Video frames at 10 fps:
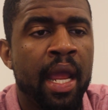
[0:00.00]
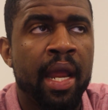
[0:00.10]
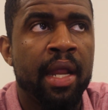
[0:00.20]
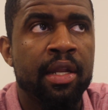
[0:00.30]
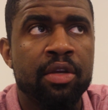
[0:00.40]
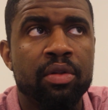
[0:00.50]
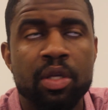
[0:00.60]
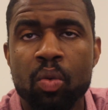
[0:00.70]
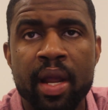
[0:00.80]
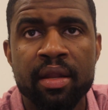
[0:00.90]
And the
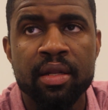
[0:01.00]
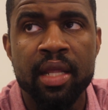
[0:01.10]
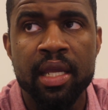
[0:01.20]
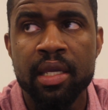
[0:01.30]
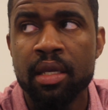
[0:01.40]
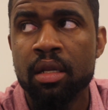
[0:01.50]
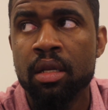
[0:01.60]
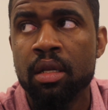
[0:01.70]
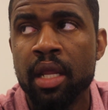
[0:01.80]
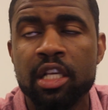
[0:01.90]
only way that they
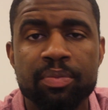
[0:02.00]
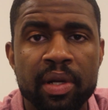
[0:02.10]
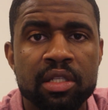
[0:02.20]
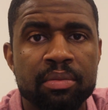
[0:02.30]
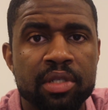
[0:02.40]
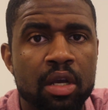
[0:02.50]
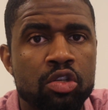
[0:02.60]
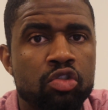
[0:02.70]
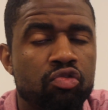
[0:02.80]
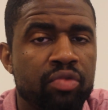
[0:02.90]
can express
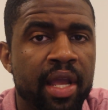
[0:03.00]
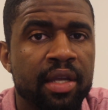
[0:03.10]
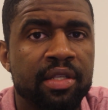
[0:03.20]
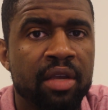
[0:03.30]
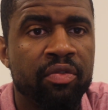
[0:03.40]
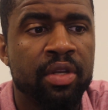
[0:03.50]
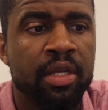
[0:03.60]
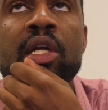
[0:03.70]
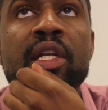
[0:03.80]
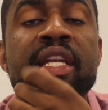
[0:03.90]
themselves is through
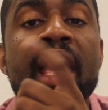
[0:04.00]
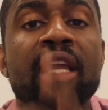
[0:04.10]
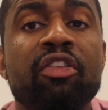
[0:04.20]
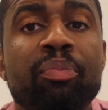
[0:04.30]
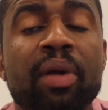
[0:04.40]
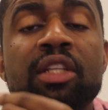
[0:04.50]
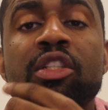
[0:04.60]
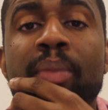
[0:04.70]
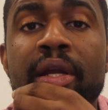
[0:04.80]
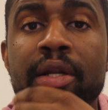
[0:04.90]
negativity. Negative press
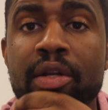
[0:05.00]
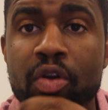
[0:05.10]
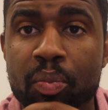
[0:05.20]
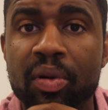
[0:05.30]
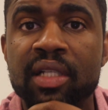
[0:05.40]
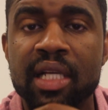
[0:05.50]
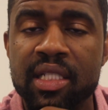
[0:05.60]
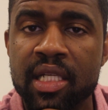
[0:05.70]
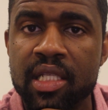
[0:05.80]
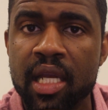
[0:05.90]
is better than no press,
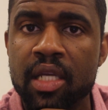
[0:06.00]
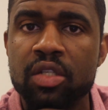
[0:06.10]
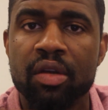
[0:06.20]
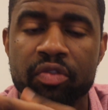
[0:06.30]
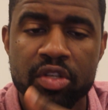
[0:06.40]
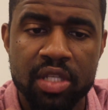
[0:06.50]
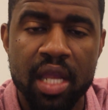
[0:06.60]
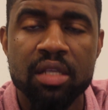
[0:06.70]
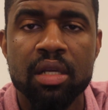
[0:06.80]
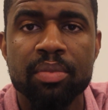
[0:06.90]
as they say. So if you're
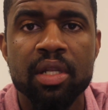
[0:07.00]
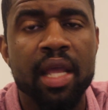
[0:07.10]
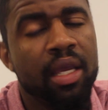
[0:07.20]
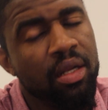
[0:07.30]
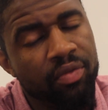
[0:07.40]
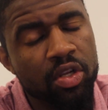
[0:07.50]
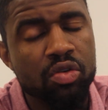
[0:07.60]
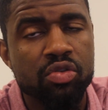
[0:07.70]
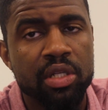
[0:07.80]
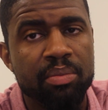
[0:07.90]
saying something negative, it
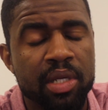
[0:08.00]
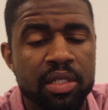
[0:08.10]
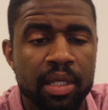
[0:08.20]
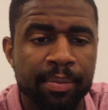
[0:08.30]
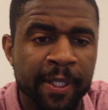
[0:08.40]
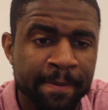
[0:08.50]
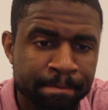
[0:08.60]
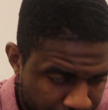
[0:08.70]
usually means something.